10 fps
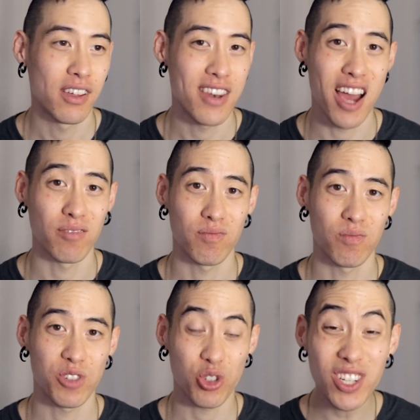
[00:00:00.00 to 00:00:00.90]
Now,
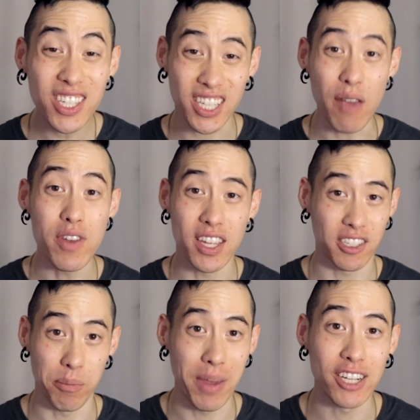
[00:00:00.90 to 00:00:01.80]
Street 70
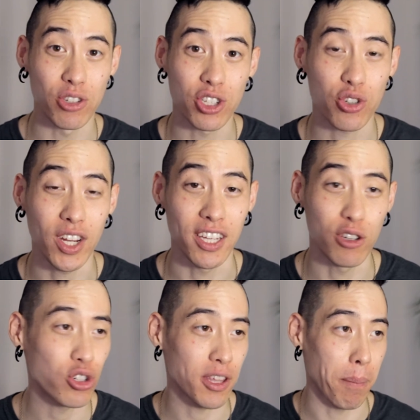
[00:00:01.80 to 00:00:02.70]
is a major street,
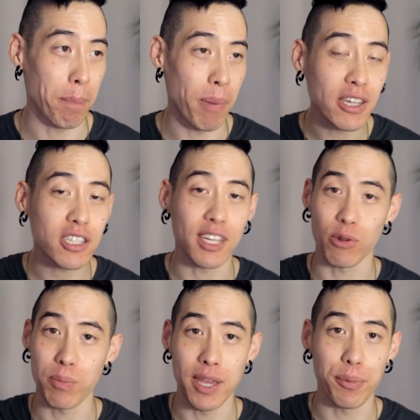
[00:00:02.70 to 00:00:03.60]
usually bustling
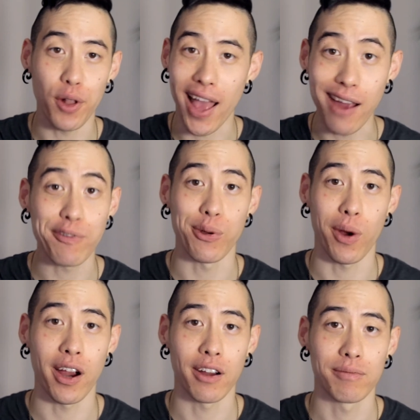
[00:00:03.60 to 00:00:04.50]
with people
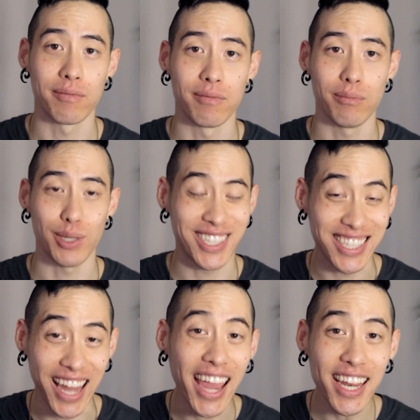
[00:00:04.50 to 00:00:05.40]
everywhere. But
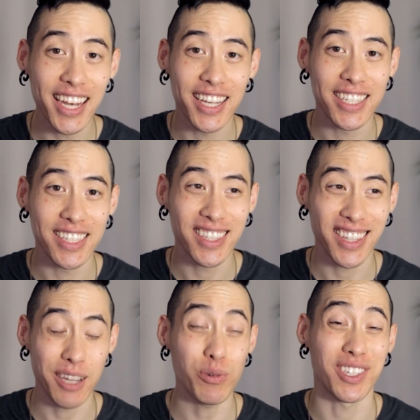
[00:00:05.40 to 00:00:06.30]
tonight,
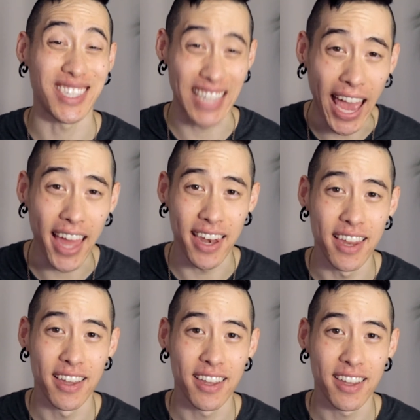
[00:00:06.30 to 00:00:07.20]
it was
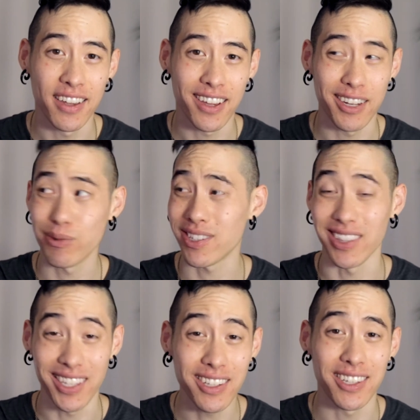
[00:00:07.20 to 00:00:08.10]
dead, and it was a
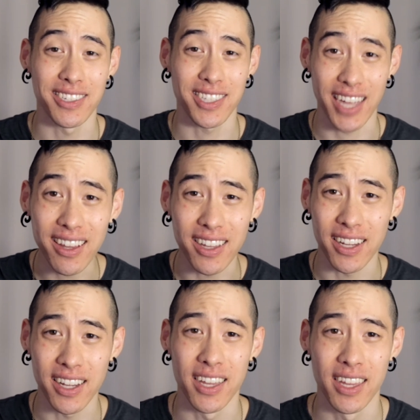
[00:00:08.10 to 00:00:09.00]
little unsettling.